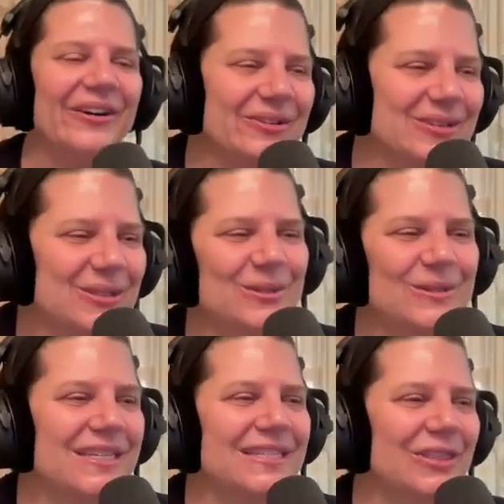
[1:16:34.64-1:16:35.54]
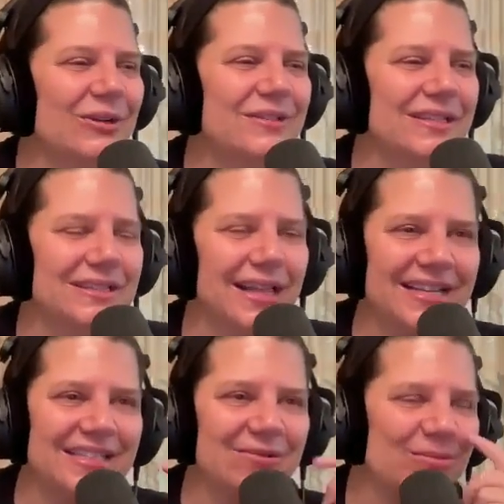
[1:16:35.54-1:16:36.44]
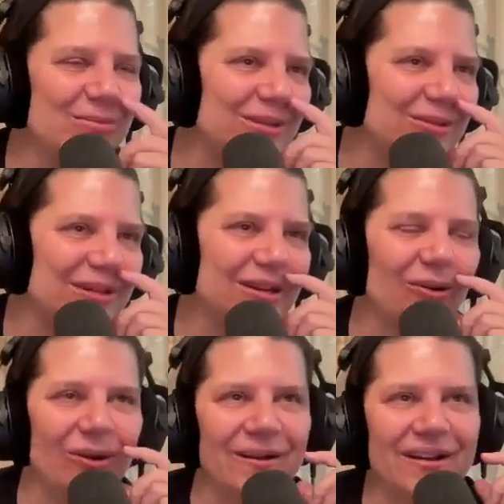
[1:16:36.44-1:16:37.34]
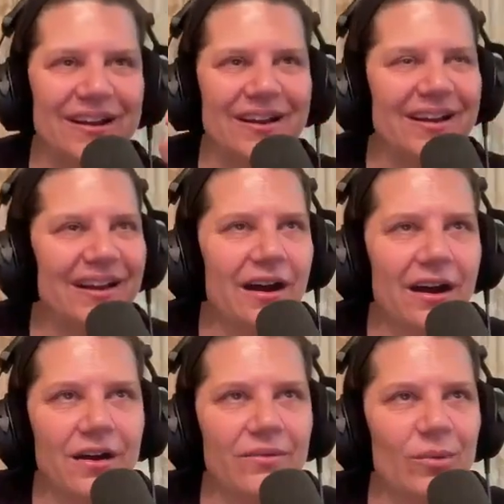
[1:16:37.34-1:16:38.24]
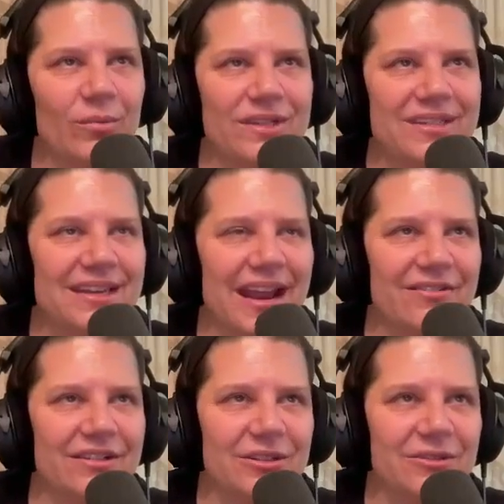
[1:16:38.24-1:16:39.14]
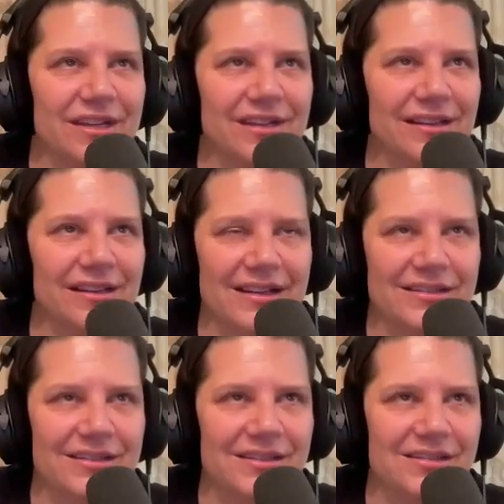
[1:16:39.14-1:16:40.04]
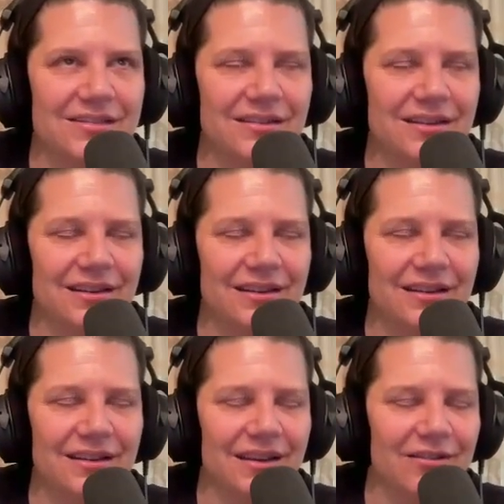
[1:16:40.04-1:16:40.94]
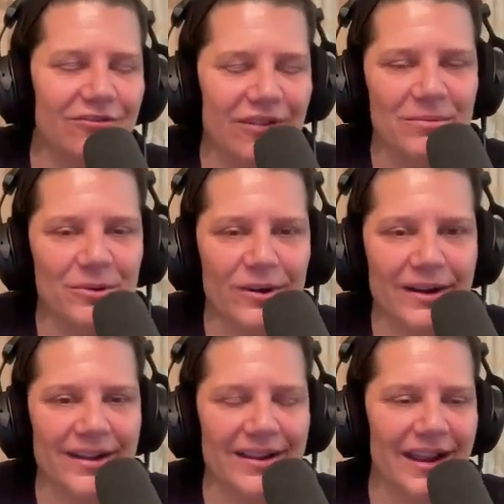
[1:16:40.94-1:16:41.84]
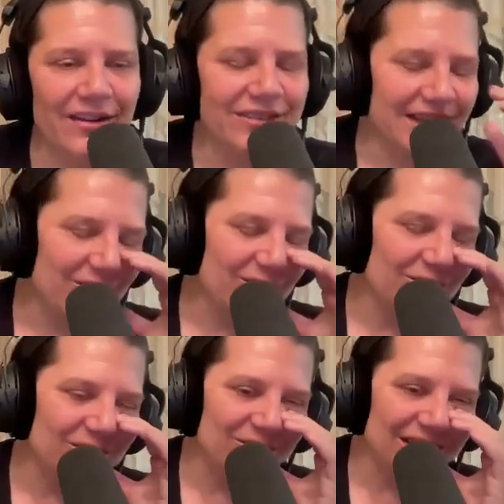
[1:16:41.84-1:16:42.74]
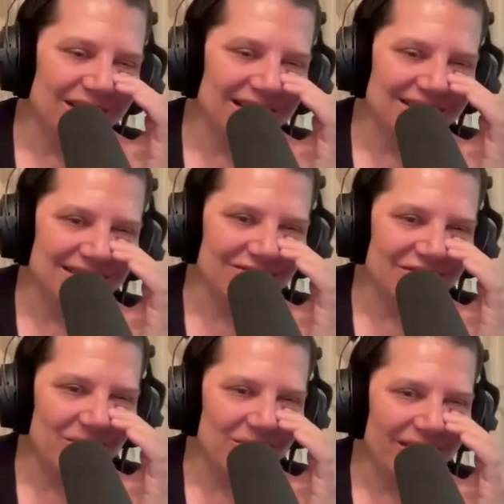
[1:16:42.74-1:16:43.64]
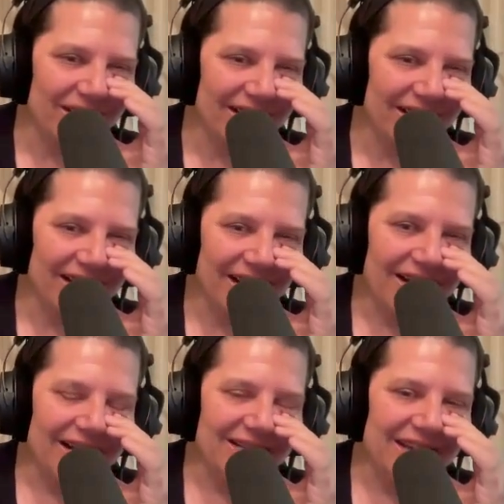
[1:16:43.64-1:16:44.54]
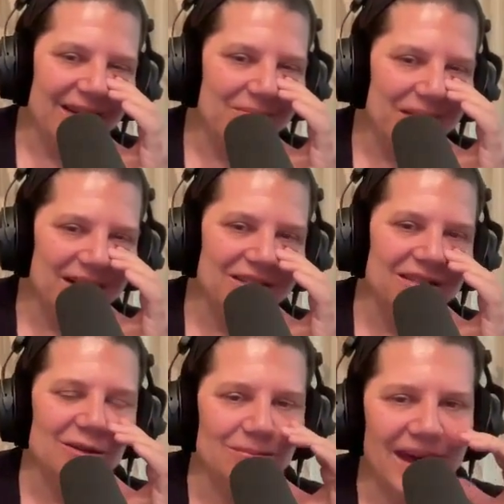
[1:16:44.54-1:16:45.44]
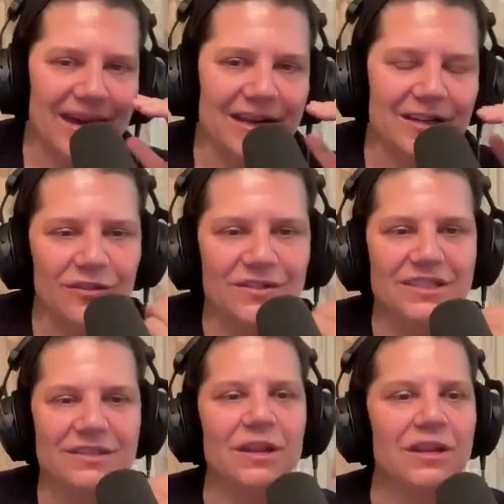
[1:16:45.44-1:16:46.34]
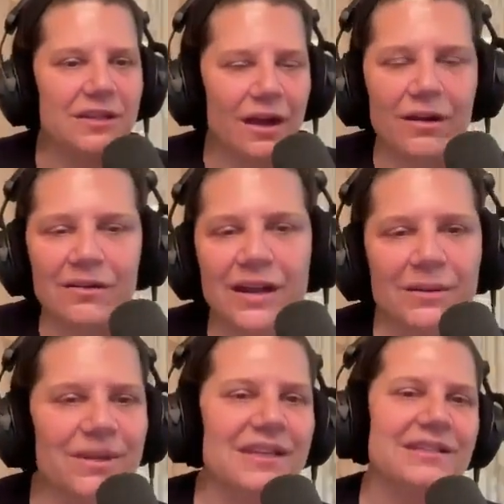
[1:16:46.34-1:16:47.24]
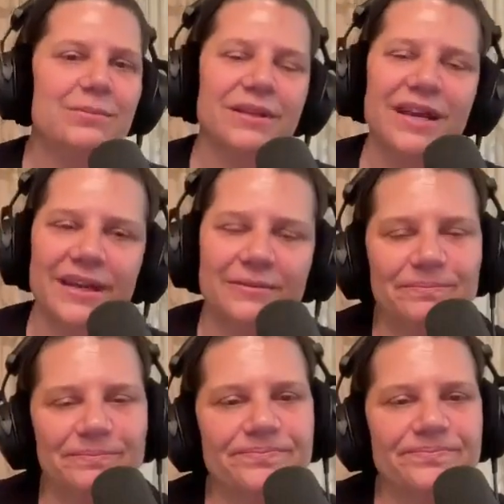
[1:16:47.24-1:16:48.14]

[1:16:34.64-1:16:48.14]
All those Tuesdays and Thursdays classes we've been doing, or when we did 2-day classes in February, every day we were doing 2-day classes in February, they kept mentioning somatic nervous system, and it's all coming into play.